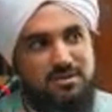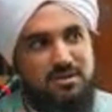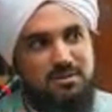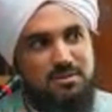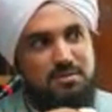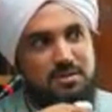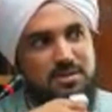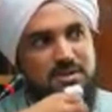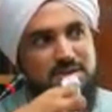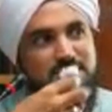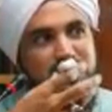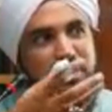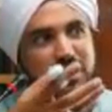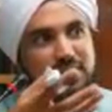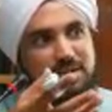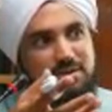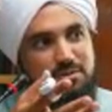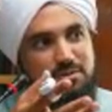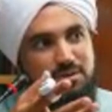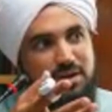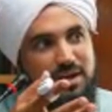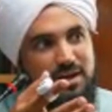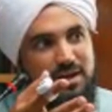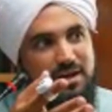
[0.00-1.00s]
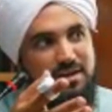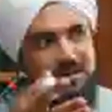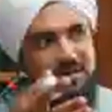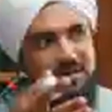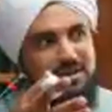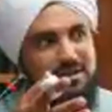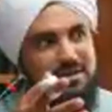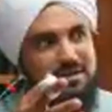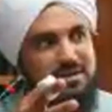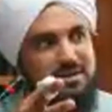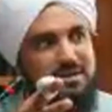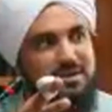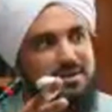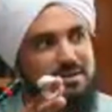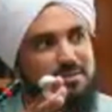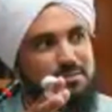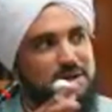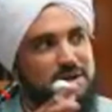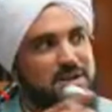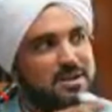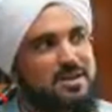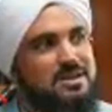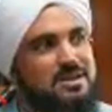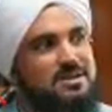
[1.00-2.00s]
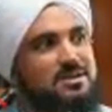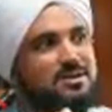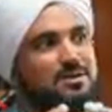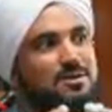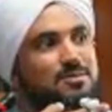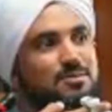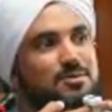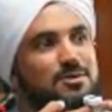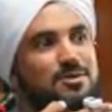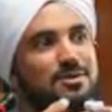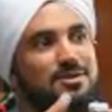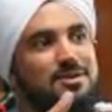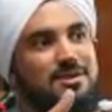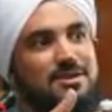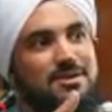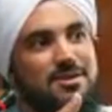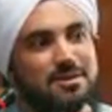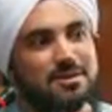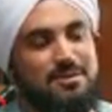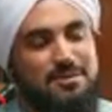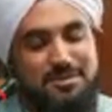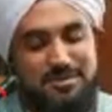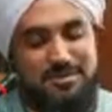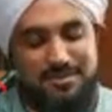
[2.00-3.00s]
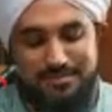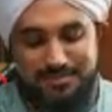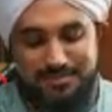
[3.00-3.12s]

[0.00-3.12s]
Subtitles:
they will recite Quran, but it doesn't go beyond their throats.